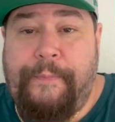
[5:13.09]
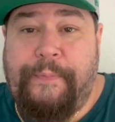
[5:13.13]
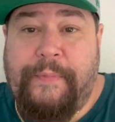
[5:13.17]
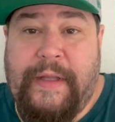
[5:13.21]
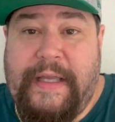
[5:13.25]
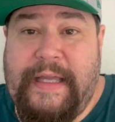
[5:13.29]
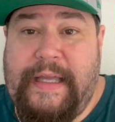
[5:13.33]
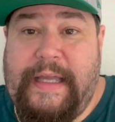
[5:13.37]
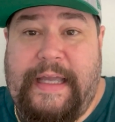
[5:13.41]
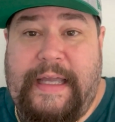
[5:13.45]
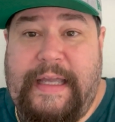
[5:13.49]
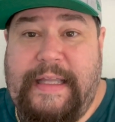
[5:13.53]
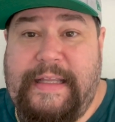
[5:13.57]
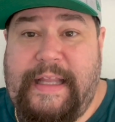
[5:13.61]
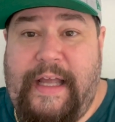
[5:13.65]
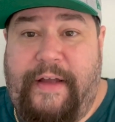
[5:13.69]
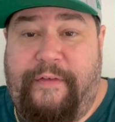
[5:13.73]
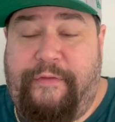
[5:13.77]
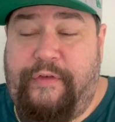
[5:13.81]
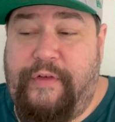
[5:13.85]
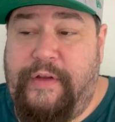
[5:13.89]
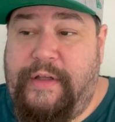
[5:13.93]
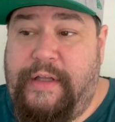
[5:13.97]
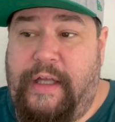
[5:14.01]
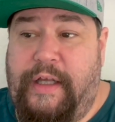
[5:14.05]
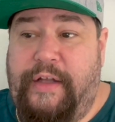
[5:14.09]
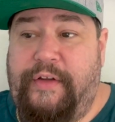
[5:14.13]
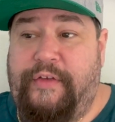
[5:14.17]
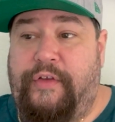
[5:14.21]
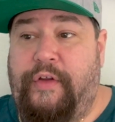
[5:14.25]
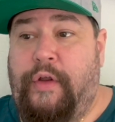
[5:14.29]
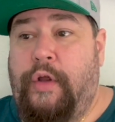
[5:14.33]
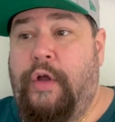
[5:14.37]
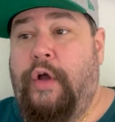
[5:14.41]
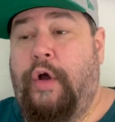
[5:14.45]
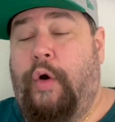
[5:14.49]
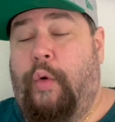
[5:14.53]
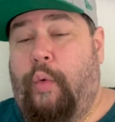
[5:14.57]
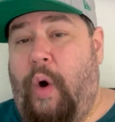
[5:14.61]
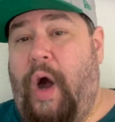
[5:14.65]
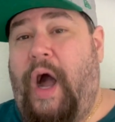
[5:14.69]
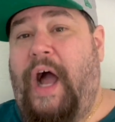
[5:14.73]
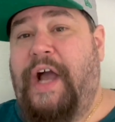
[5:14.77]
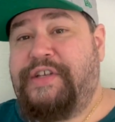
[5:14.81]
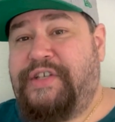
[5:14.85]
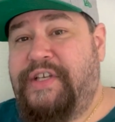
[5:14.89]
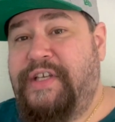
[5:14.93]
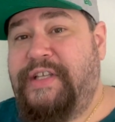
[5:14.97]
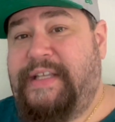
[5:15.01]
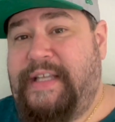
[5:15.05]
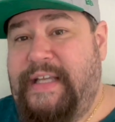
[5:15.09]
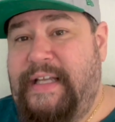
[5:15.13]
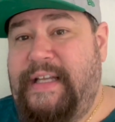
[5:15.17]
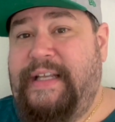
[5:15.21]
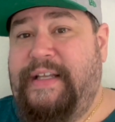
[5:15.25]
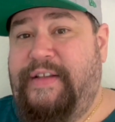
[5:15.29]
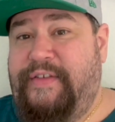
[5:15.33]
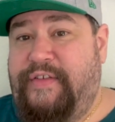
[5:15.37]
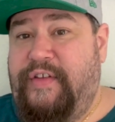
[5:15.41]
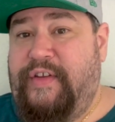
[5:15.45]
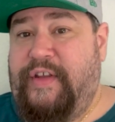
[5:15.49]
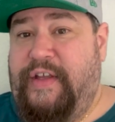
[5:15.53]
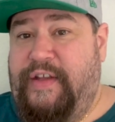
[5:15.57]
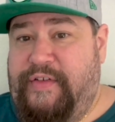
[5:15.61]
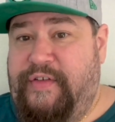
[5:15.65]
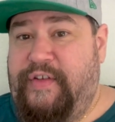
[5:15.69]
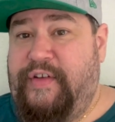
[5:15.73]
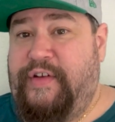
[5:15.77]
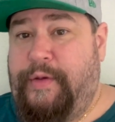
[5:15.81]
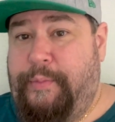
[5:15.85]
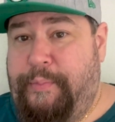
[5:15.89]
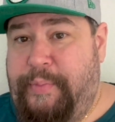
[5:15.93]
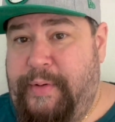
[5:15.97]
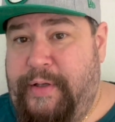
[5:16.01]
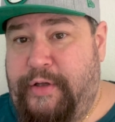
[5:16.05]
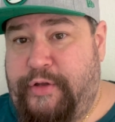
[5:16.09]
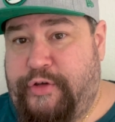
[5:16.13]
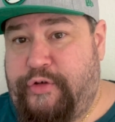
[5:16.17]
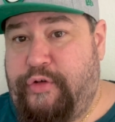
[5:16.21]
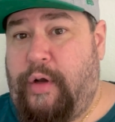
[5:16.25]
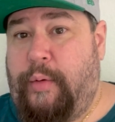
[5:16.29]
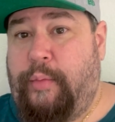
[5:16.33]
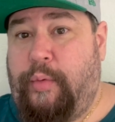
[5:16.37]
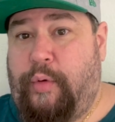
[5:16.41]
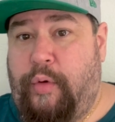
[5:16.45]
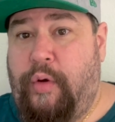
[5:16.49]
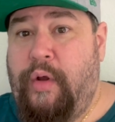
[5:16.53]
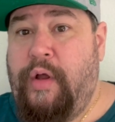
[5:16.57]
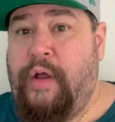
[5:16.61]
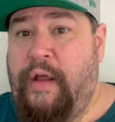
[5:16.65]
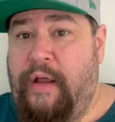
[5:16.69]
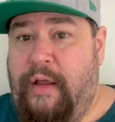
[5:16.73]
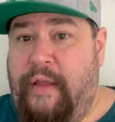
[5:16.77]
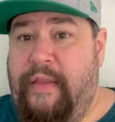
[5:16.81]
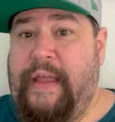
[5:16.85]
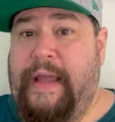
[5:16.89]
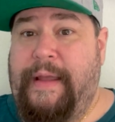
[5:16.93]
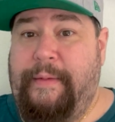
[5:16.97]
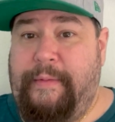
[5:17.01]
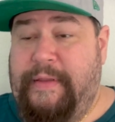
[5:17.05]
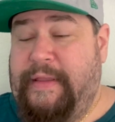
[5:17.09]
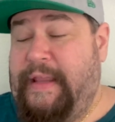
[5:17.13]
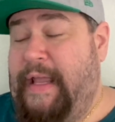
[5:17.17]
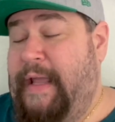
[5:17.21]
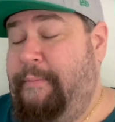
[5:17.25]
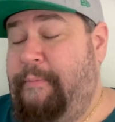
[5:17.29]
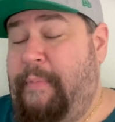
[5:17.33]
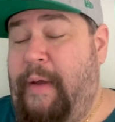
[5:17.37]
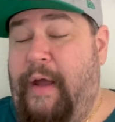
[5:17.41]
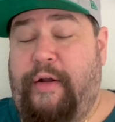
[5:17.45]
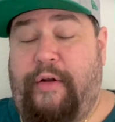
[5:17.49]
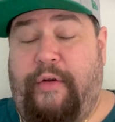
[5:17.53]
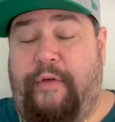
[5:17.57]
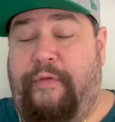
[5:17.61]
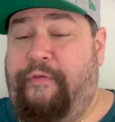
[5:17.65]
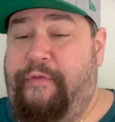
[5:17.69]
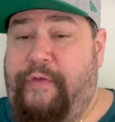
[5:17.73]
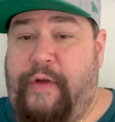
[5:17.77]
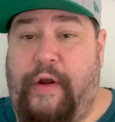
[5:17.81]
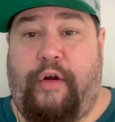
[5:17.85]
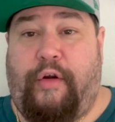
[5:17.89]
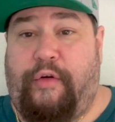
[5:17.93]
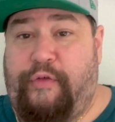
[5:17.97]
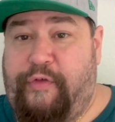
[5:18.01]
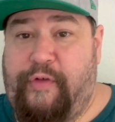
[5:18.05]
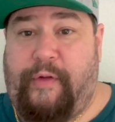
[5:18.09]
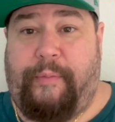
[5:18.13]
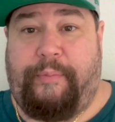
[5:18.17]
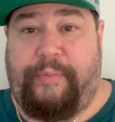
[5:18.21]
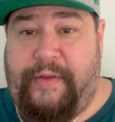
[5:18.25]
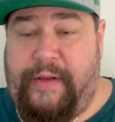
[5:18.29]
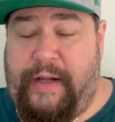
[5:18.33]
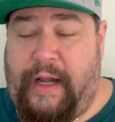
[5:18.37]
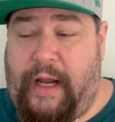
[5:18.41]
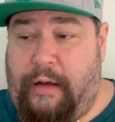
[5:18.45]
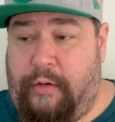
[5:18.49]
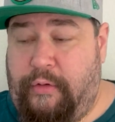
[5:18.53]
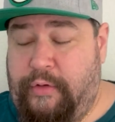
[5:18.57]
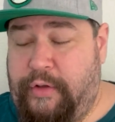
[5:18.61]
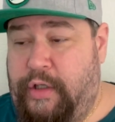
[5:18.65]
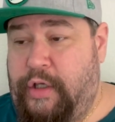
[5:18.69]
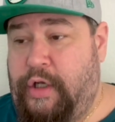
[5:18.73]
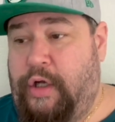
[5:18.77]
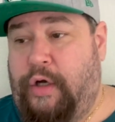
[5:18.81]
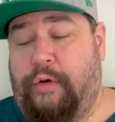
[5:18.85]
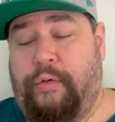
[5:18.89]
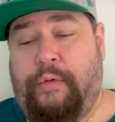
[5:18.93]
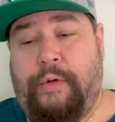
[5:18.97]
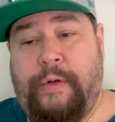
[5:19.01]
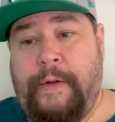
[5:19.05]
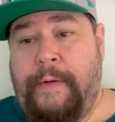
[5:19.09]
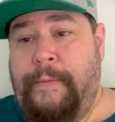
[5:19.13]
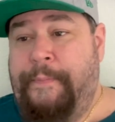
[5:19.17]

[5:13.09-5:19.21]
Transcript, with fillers: He, he definitely does. Washington is, is in a bit of trouble. They, they better figure something out, you know.